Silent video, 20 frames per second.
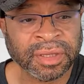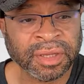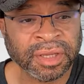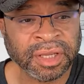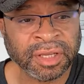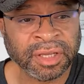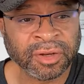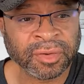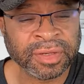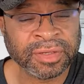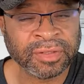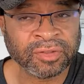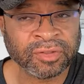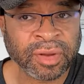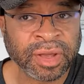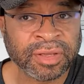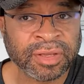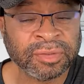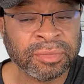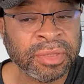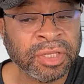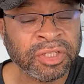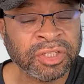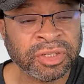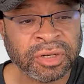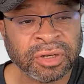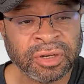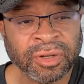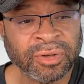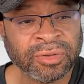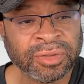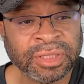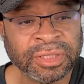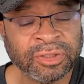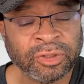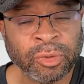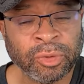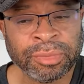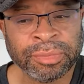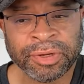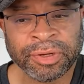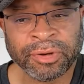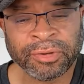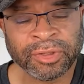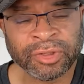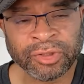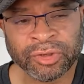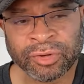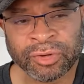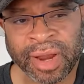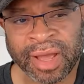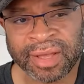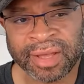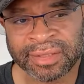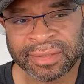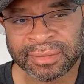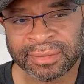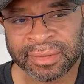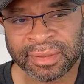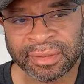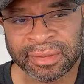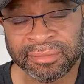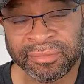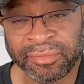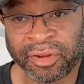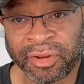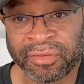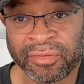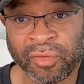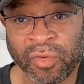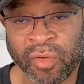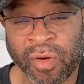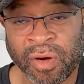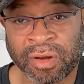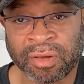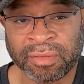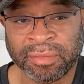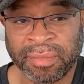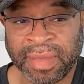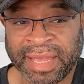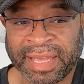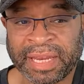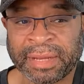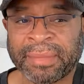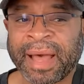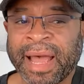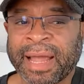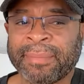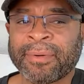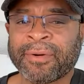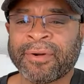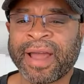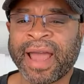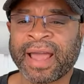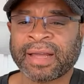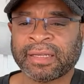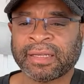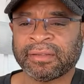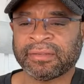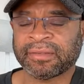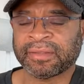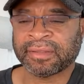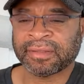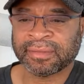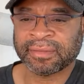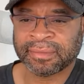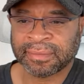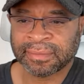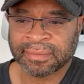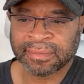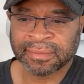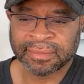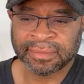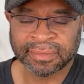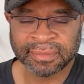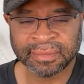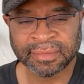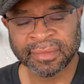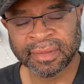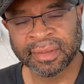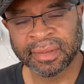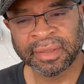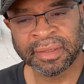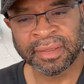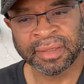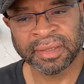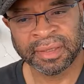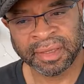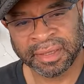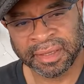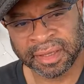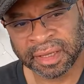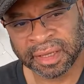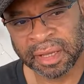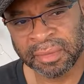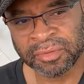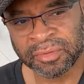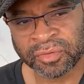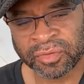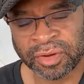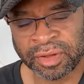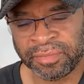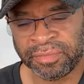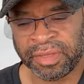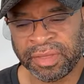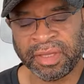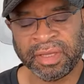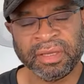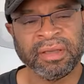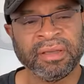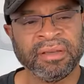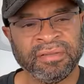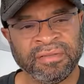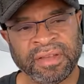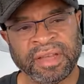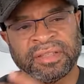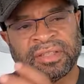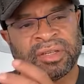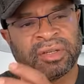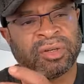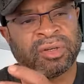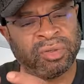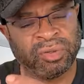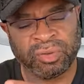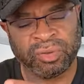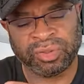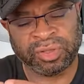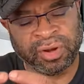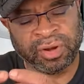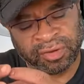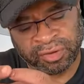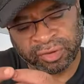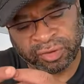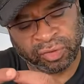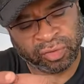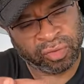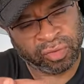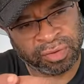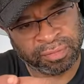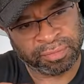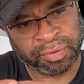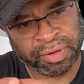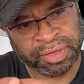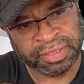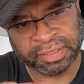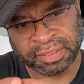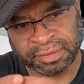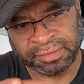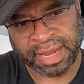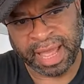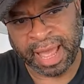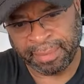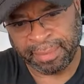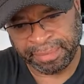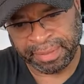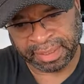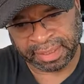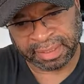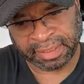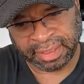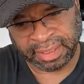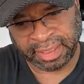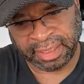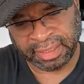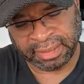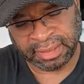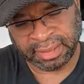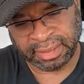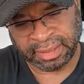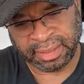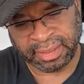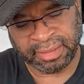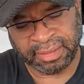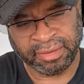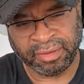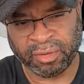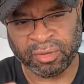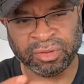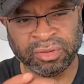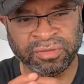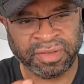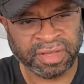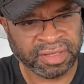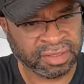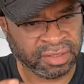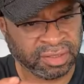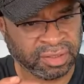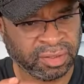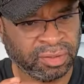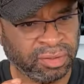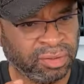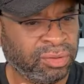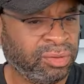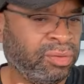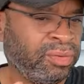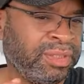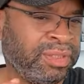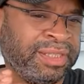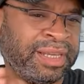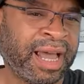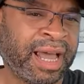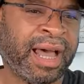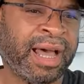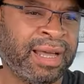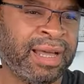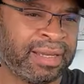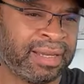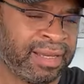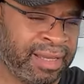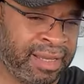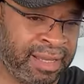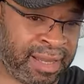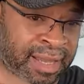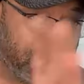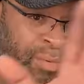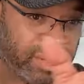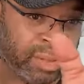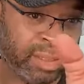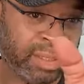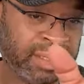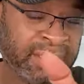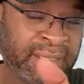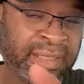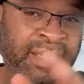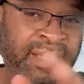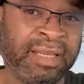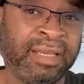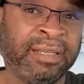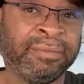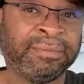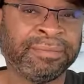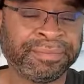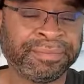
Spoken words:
increased transmission along these dopaminergic neurons, therefore making them hyperactive. And it comes from the vesicles that are stored presynaptically, and those vesicles dock and they release the